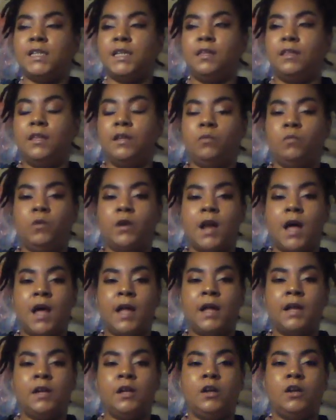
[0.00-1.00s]
and then when
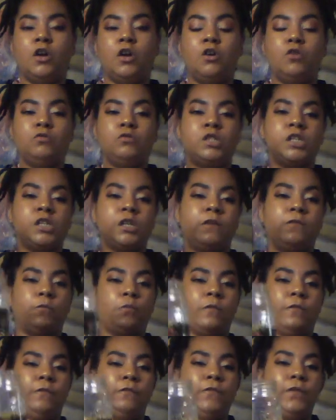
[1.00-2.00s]
I go to
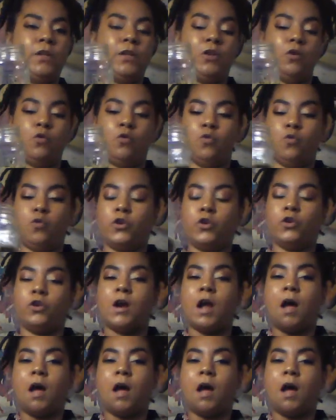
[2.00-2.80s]
fill an order,